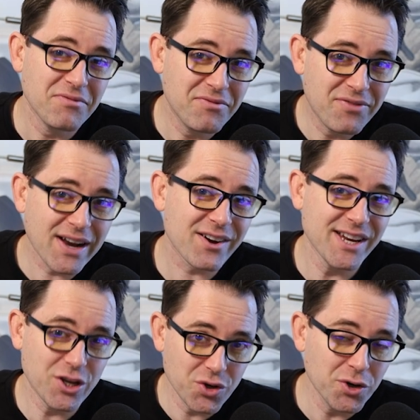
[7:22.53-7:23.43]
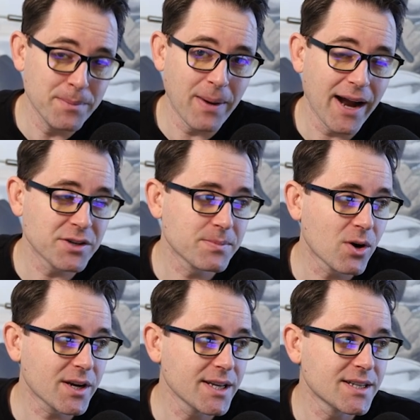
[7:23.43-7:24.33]
very good buyer's
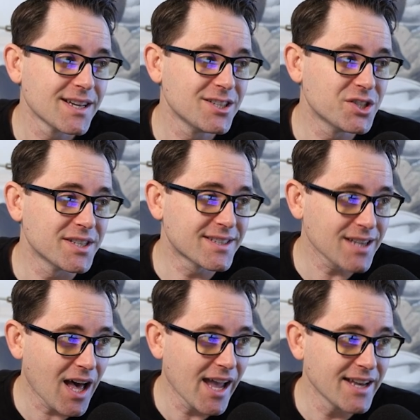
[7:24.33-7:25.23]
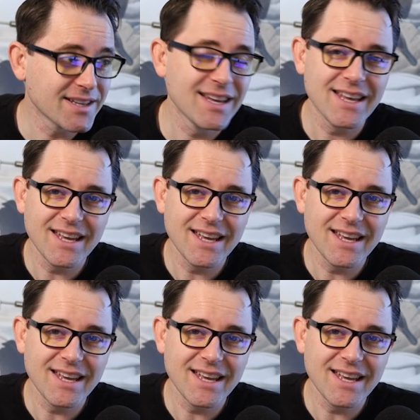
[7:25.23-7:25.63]
market to tight